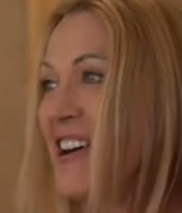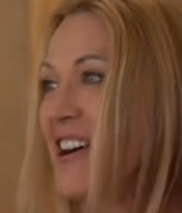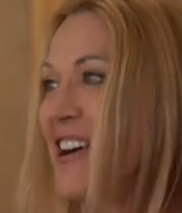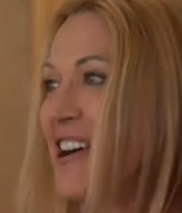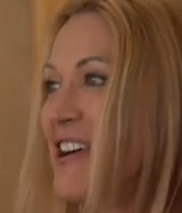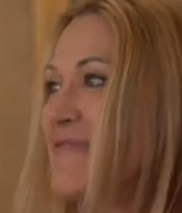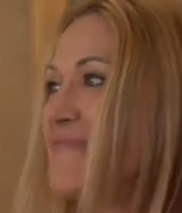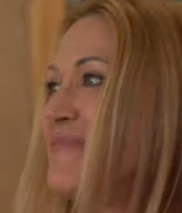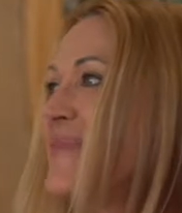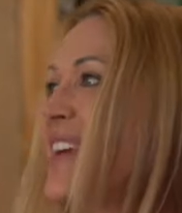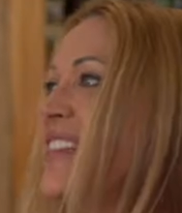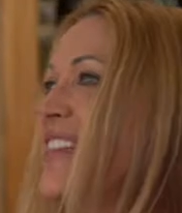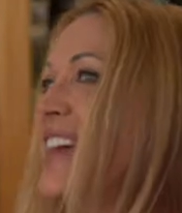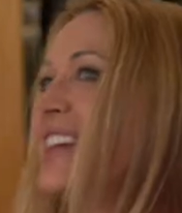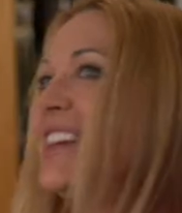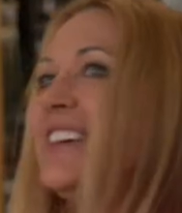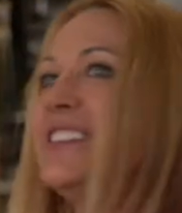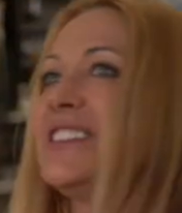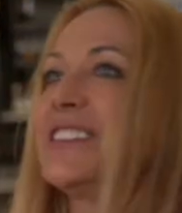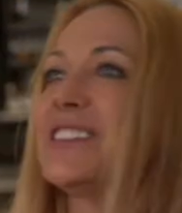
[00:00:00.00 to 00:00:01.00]
um, and
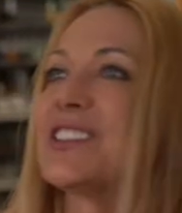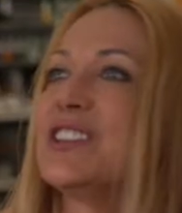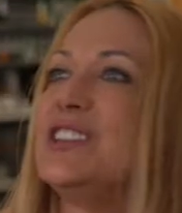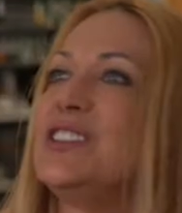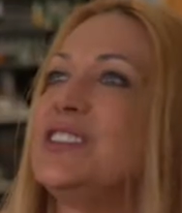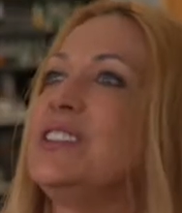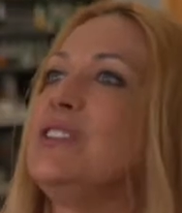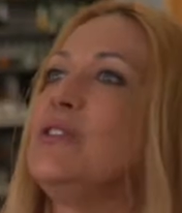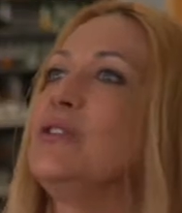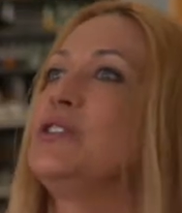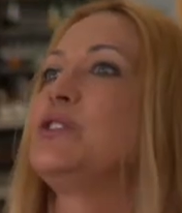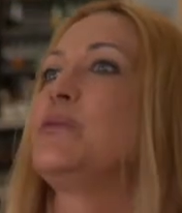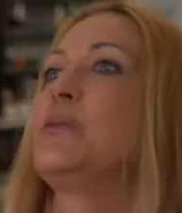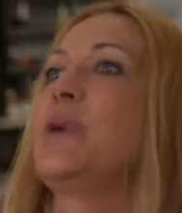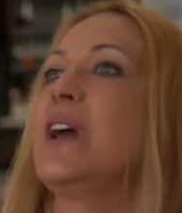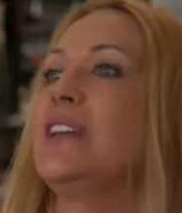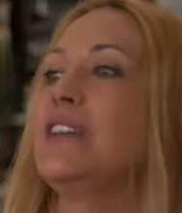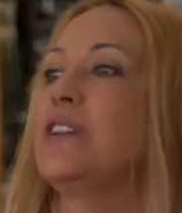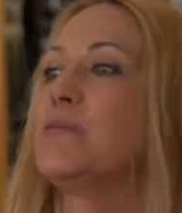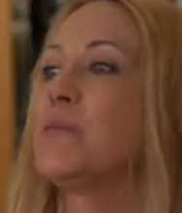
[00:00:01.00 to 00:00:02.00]
then I just continued to
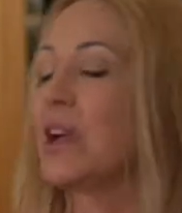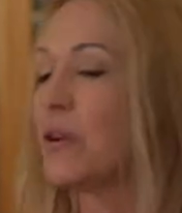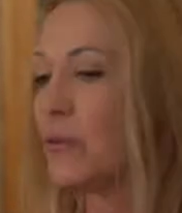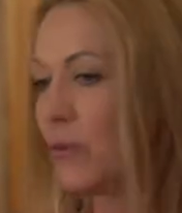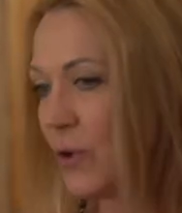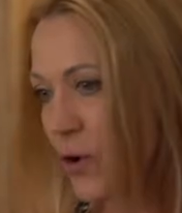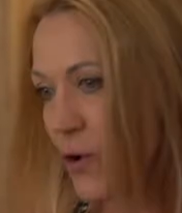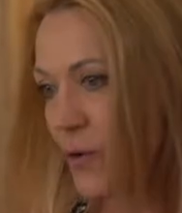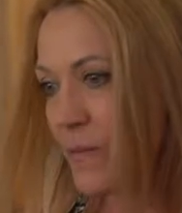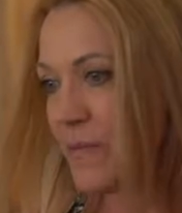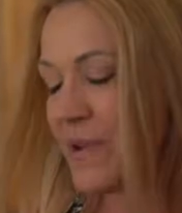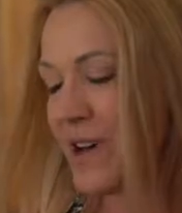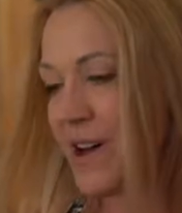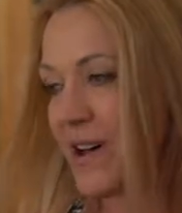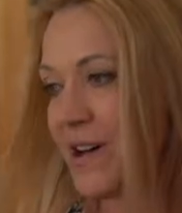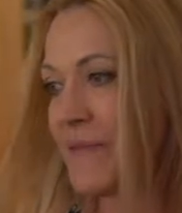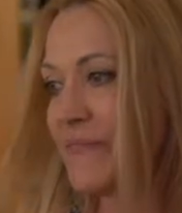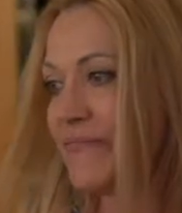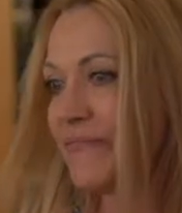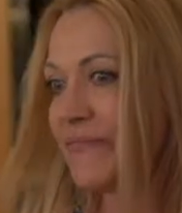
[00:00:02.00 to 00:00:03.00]
paint in my room.
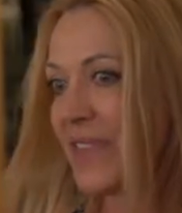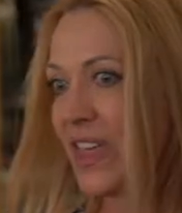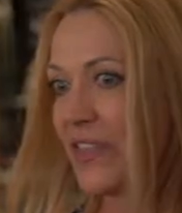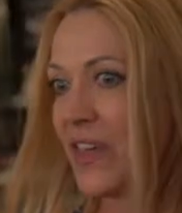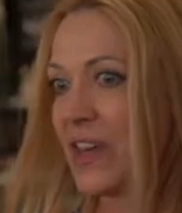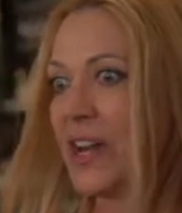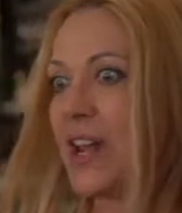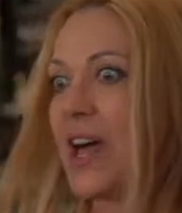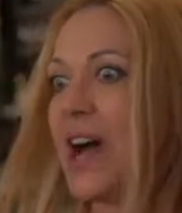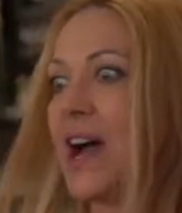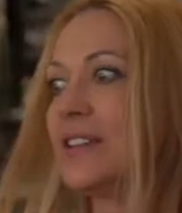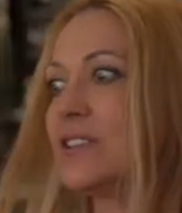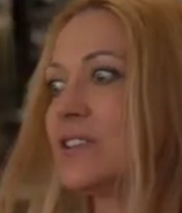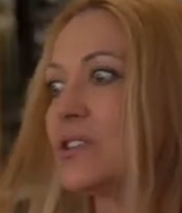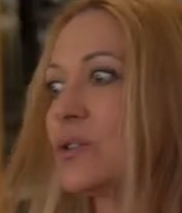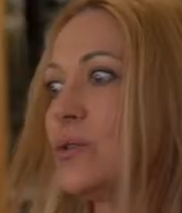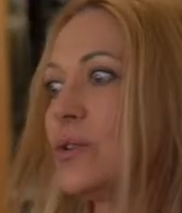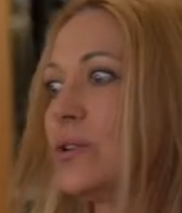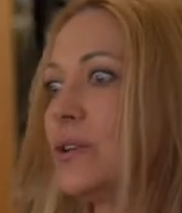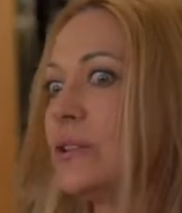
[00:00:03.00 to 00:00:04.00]
Um, and then in high
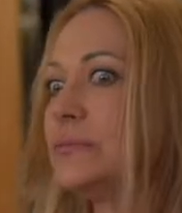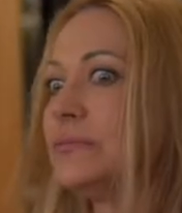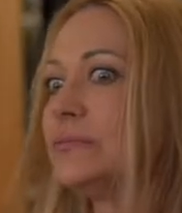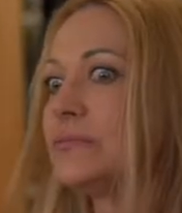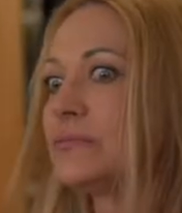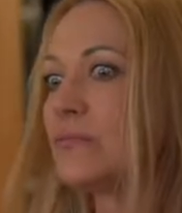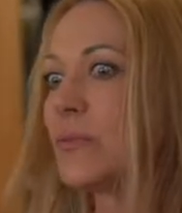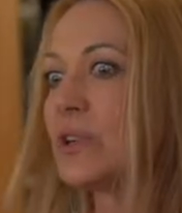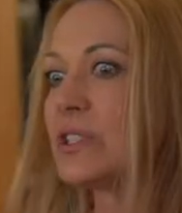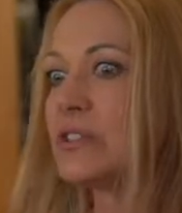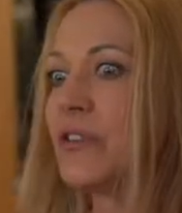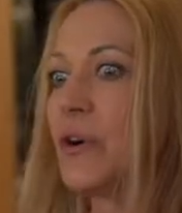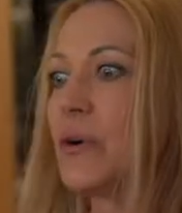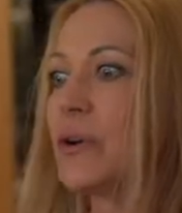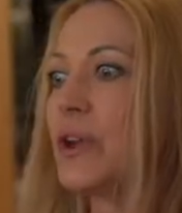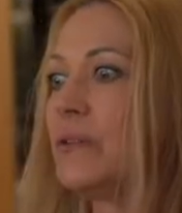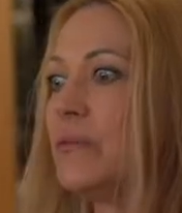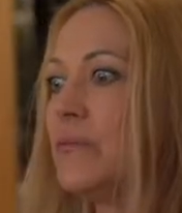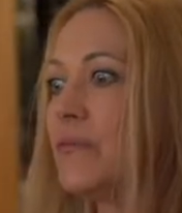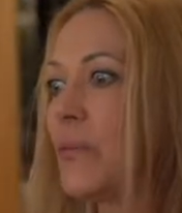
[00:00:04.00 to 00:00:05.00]
school, was
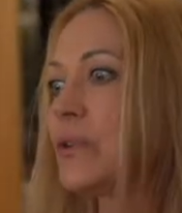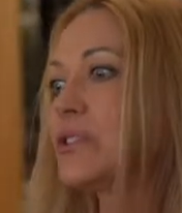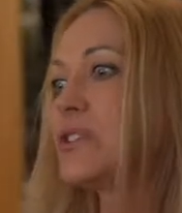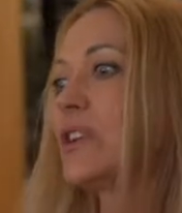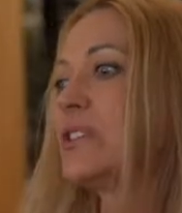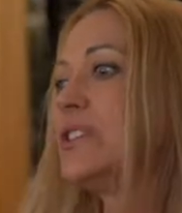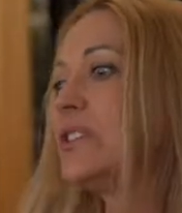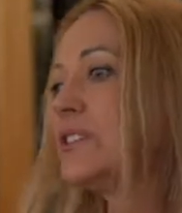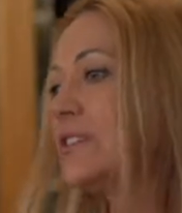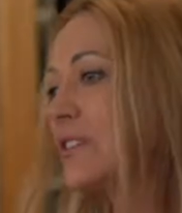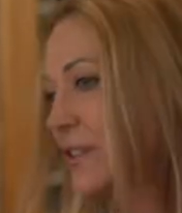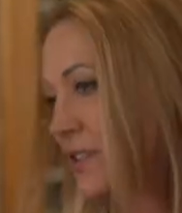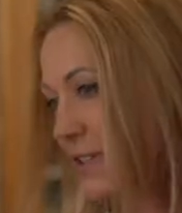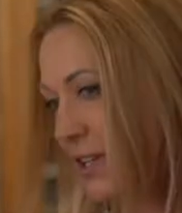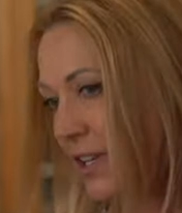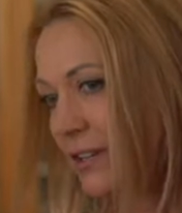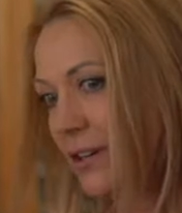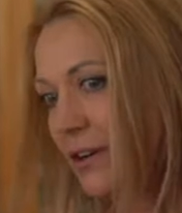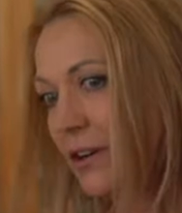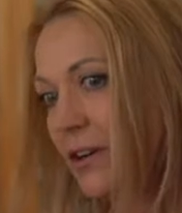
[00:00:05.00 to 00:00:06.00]
voted most artistic
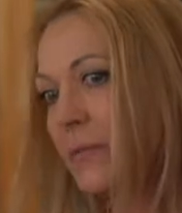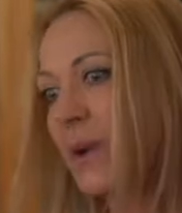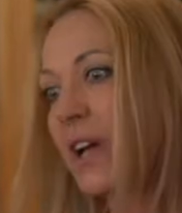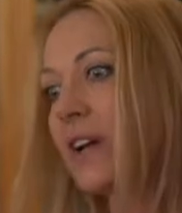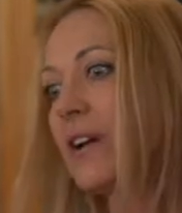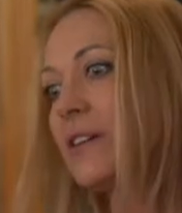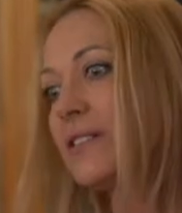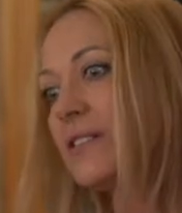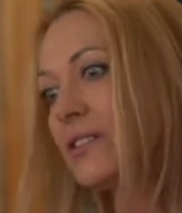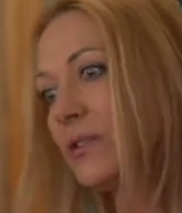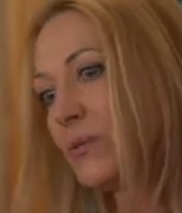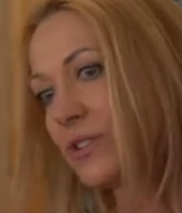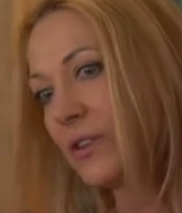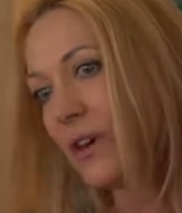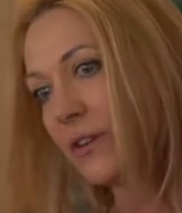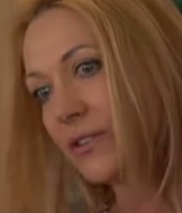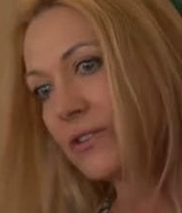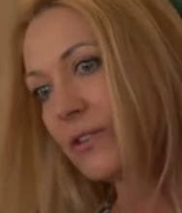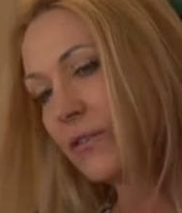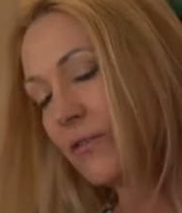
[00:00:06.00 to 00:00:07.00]
senior, and my cousin was
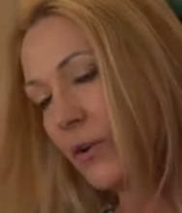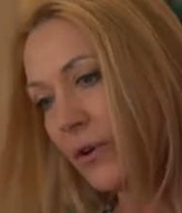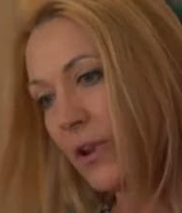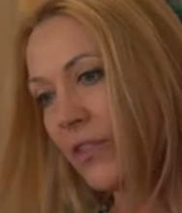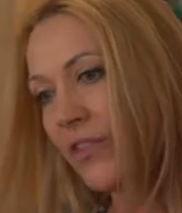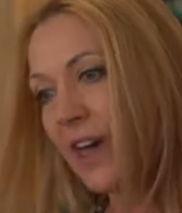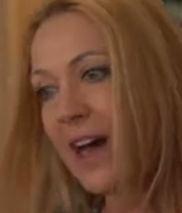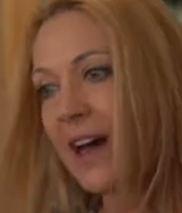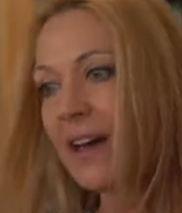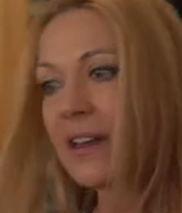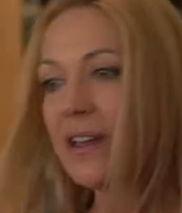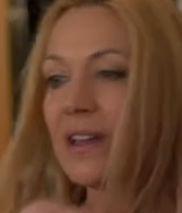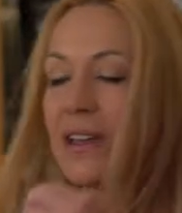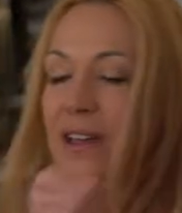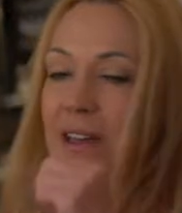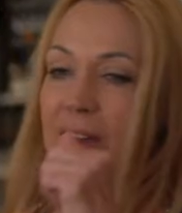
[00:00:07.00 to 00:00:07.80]
also voted that.